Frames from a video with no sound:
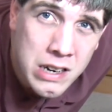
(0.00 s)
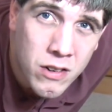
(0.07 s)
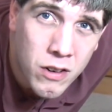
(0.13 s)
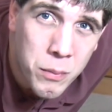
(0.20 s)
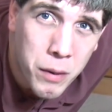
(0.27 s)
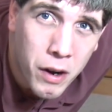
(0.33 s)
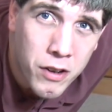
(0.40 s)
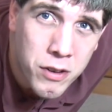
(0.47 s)
or
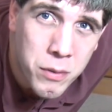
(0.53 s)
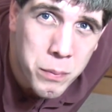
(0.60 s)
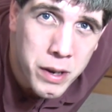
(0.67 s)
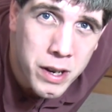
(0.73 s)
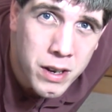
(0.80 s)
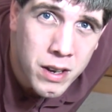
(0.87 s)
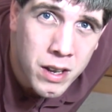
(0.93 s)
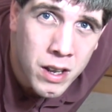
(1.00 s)
it might have
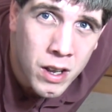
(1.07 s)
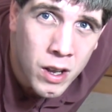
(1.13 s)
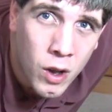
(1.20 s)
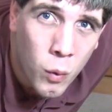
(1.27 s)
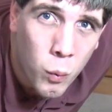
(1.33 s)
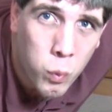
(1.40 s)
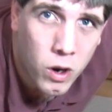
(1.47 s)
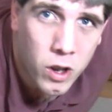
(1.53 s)
been
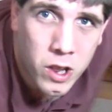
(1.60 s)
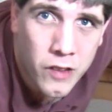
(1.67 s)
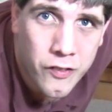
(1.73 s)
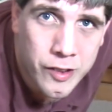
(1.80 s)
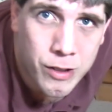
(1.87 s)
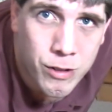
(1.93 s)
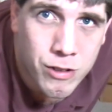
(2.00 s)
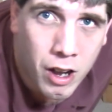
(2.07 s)
one of the
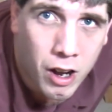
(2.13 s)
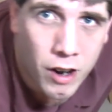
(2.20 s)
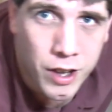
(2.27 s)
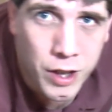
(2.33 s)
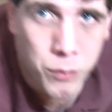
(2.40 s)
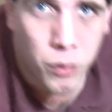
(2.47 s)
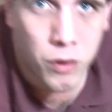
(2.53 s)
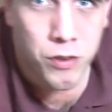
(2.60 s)
other little
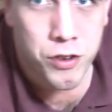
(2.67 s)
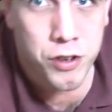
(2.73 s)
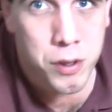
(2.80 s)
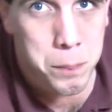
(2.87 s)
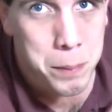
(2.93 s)
Dalek ones, just